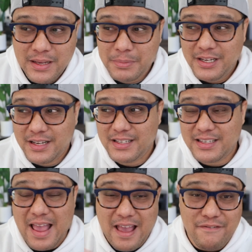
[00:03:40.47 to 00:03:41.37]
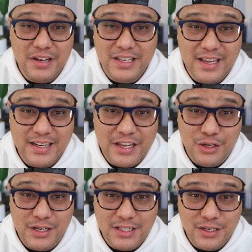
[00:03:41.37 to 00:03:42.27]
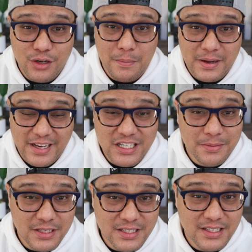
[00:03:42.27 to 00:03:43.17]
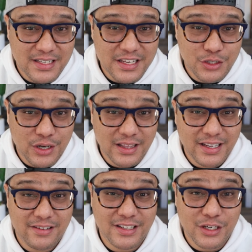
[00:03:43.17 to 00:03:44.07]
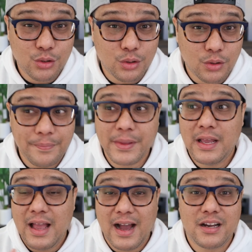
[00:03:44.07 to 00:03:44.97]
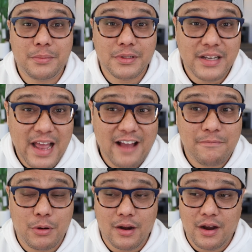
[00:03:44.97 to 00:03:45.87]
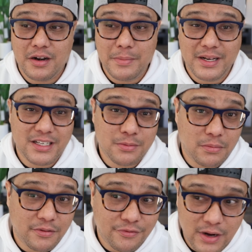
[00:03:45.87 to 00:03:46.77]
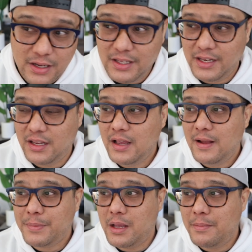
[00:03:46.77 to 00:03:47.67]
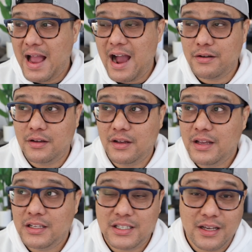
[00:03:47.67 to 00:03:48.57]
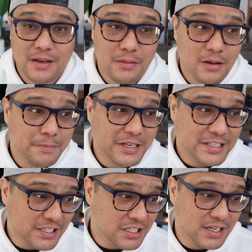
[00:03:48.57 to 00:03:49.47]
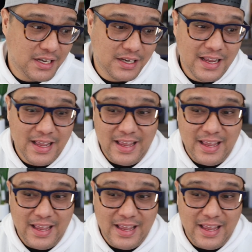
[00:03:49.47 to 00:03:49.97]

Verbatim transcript: because everything that you need to know about HTML, CSS, you can literally Google how to build a nav bar, how to make things mobile friendly, um, how to, to position